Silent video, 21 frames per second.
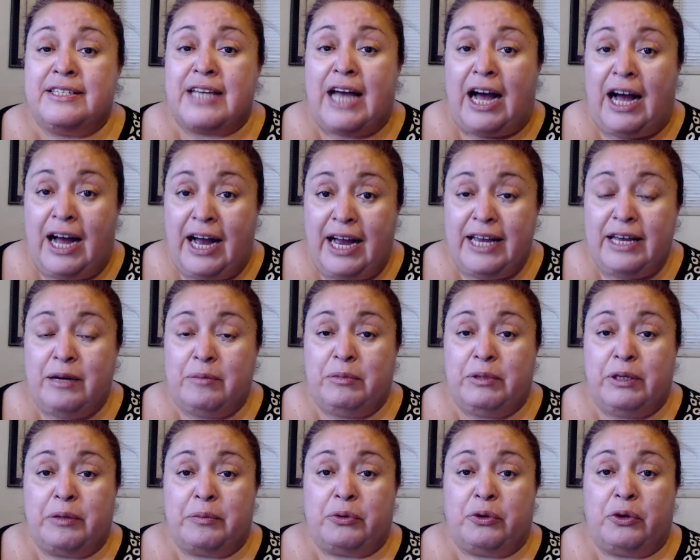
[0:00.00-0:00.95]
I am
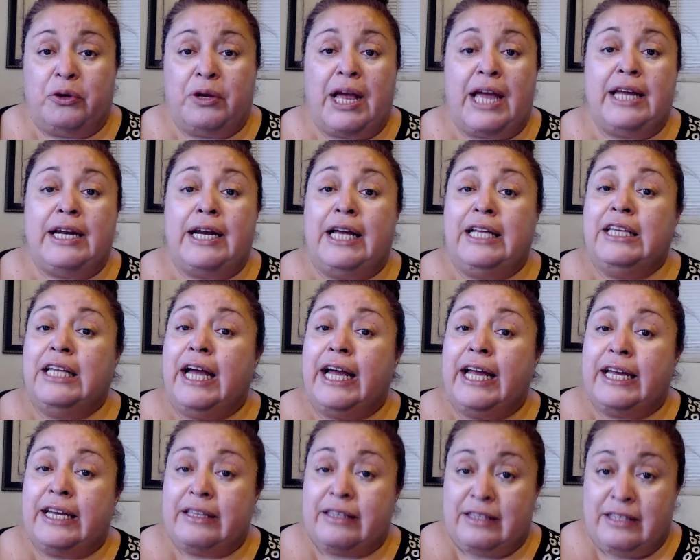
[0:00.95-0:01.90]
liberal and I like
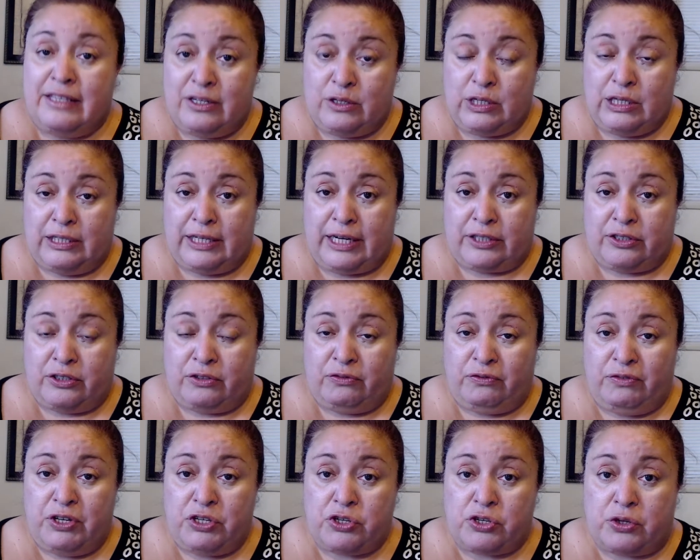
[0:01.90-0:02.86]
this elected
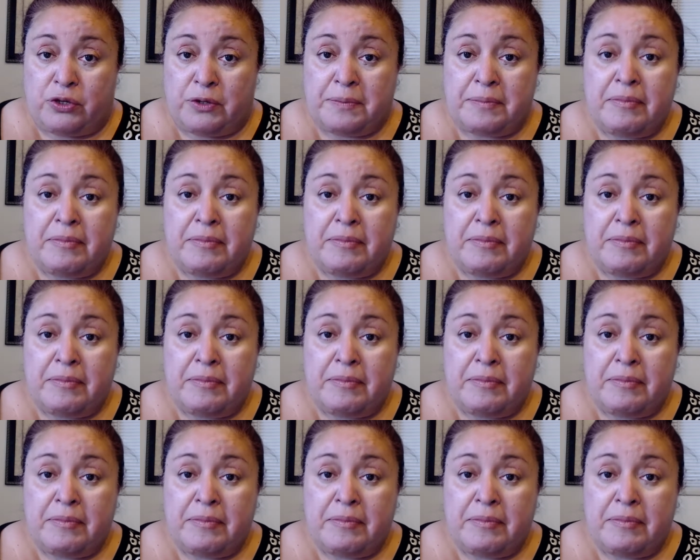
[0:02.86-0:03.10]
official,